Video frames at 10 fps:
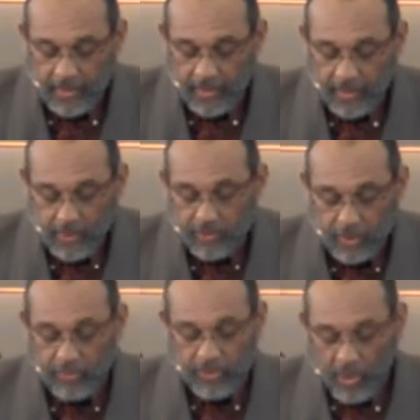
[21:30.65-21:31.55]
You
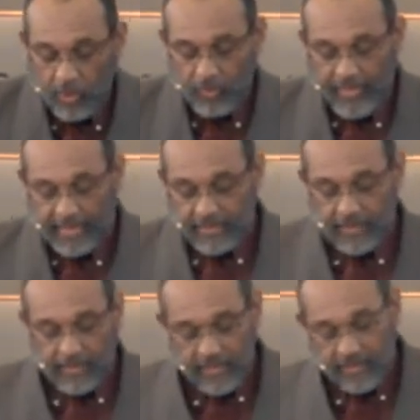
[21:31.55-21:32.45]
do know that
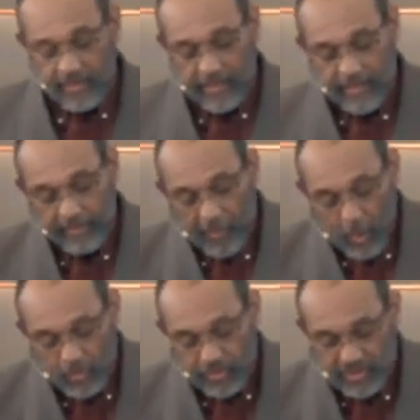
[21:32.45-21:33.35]
statistically,
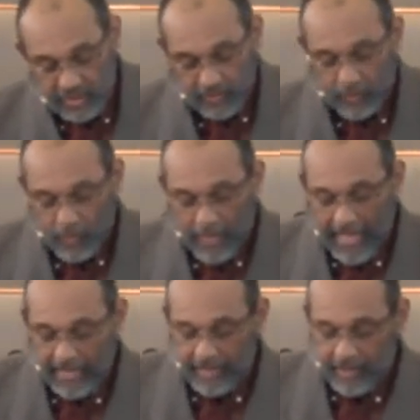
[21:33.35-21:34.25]
most civil
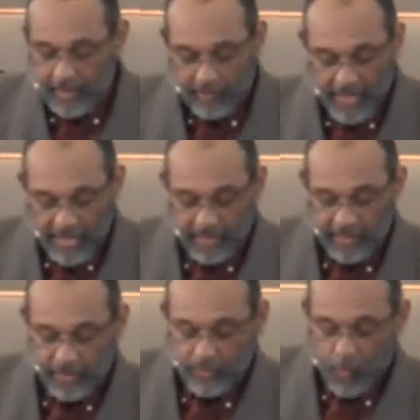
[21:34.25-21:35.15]
minded
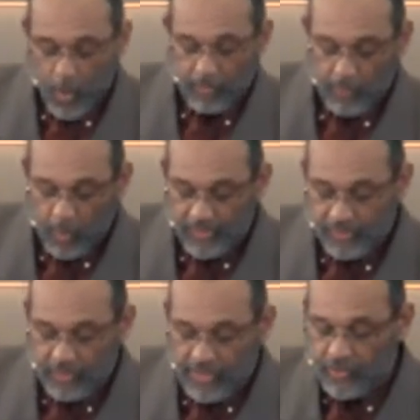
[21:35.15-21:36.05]
Americans want more
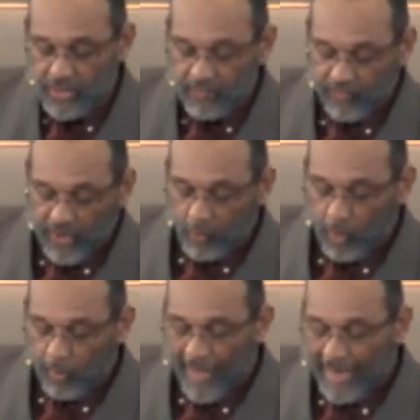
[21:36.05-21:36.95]
stringent federal
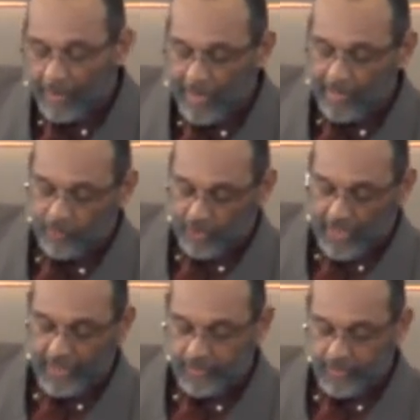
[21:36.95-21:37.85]
background
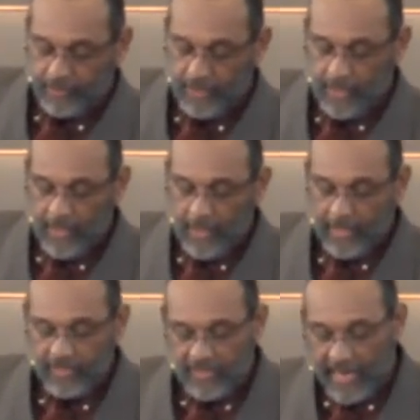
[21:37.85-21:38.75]
checks
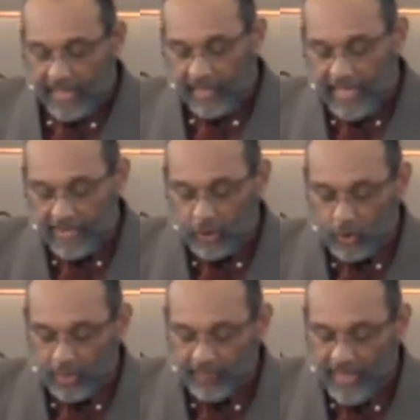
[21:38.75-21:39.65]
and
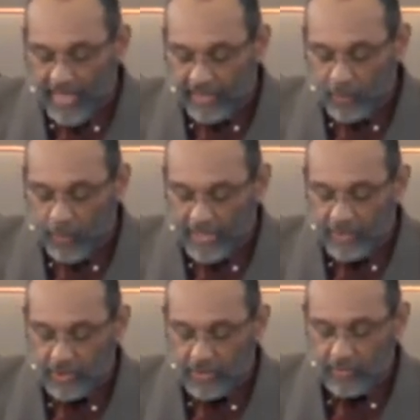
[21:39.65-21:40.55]
psychological
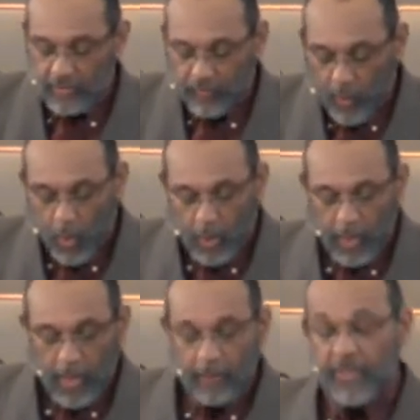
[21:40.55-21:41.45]
evaluations for
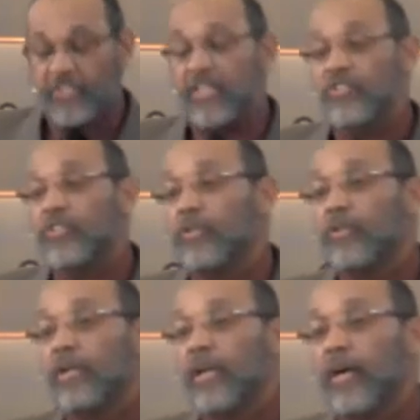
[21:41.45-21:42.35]
potential
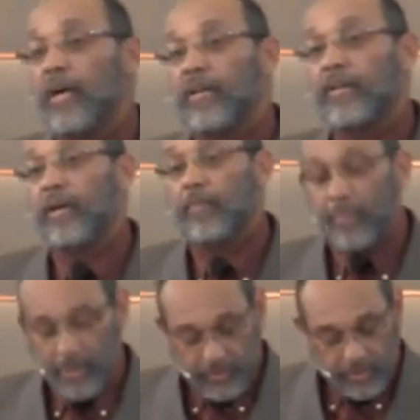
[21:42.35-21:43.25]
gun
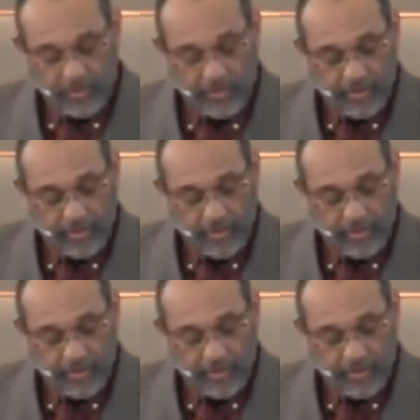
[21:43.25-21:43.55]
purchasers